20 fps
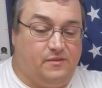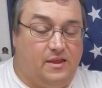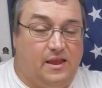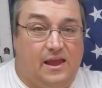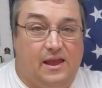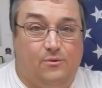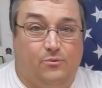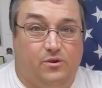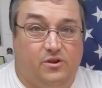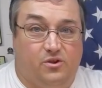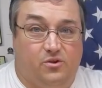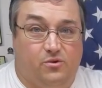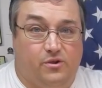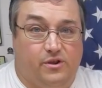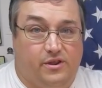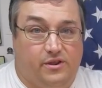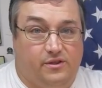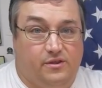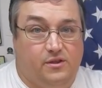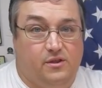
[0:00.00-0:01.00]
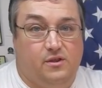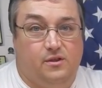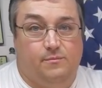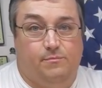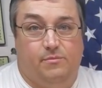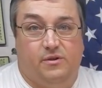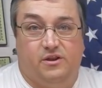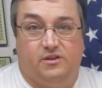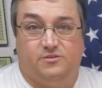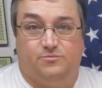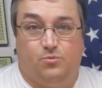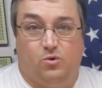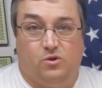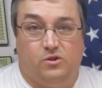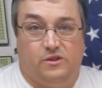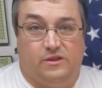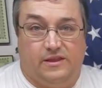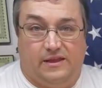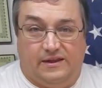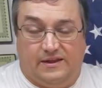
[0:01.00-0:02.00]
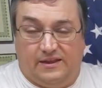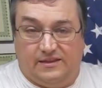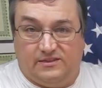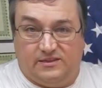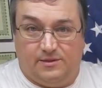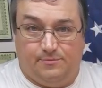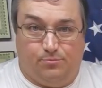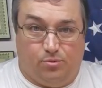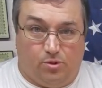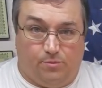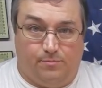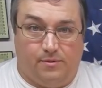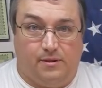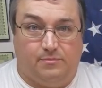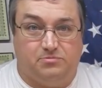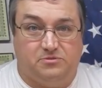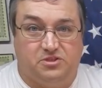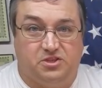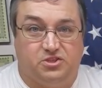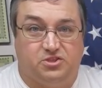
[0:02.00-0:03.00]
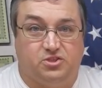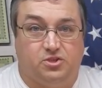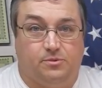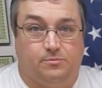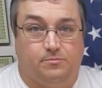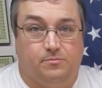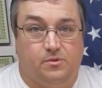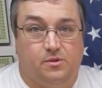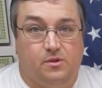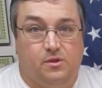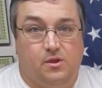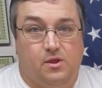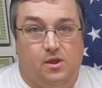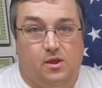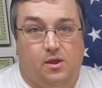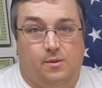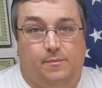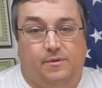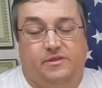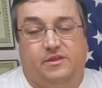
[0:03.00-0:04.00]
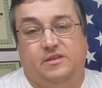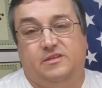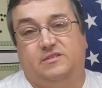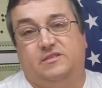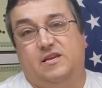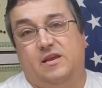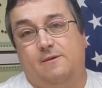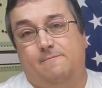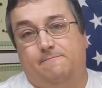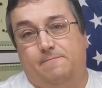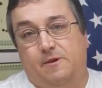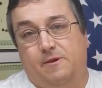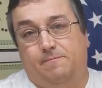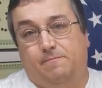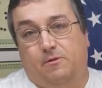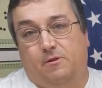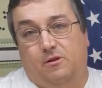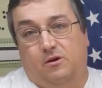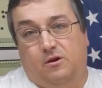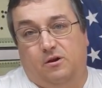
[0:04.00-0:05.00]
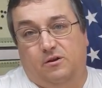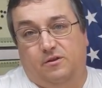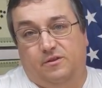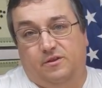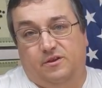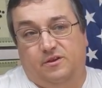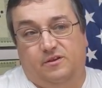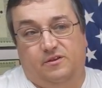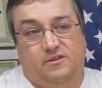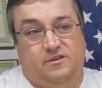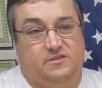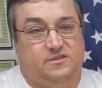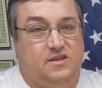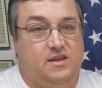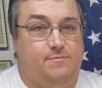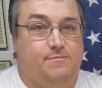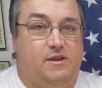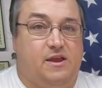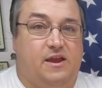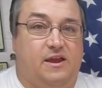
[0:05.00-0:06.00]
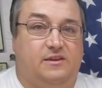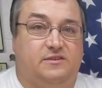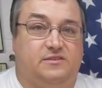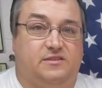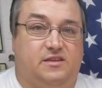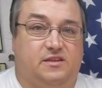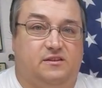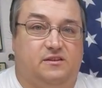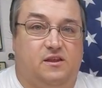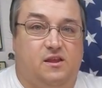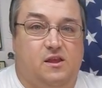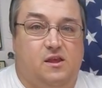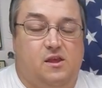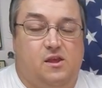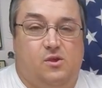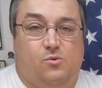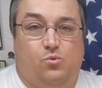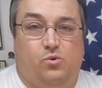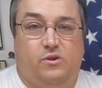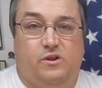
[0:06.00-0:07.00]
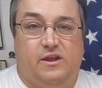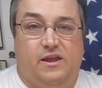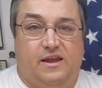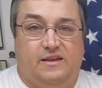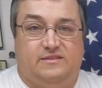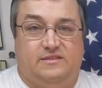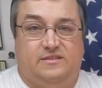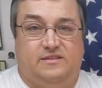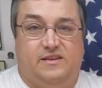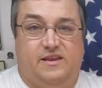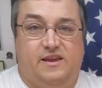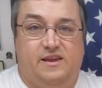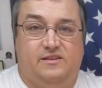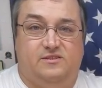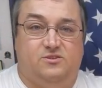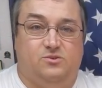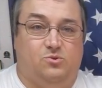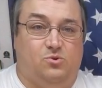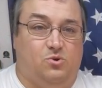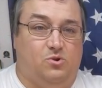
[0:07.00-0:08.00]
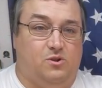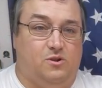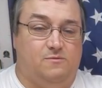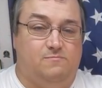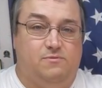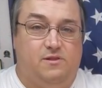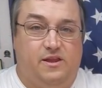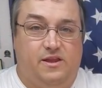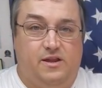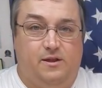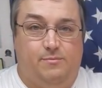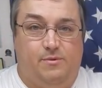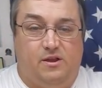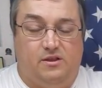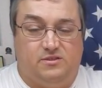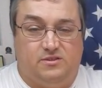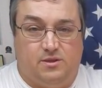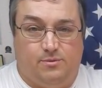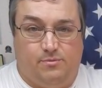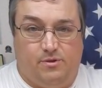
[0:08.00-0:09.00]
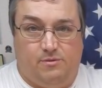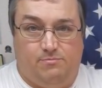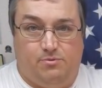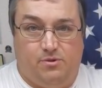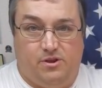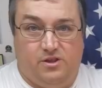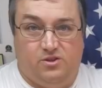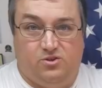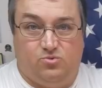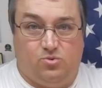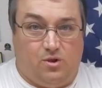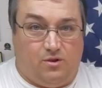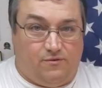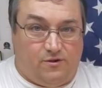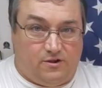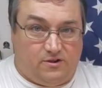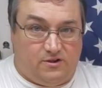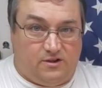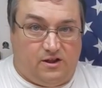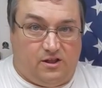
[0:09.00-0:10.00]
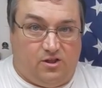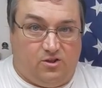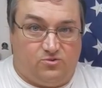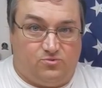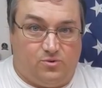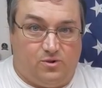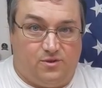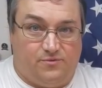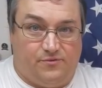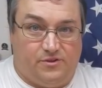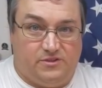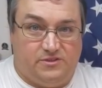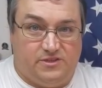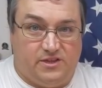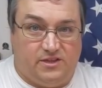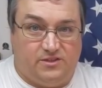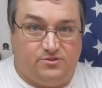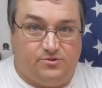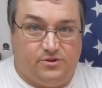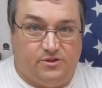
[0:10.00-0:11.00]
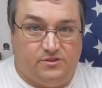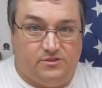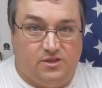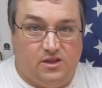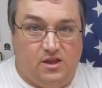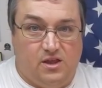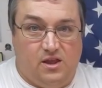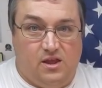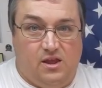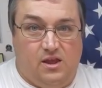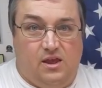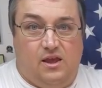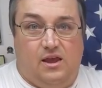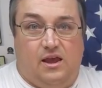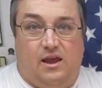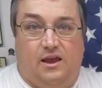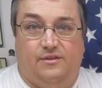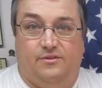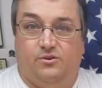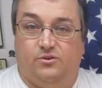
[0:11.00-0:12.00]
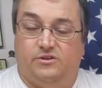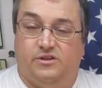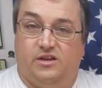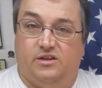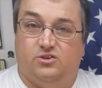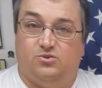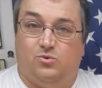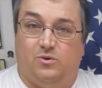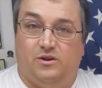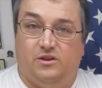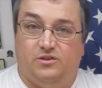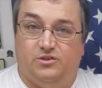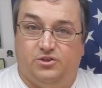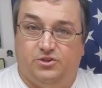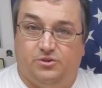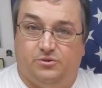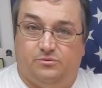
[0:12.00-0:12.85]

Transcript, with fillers: I would agree. But it's more than that. It's a bullpup system. But these same people are the same guys that wouldn't hesitate or complain about somebody putting $1,200 worth of accessories on their 1022.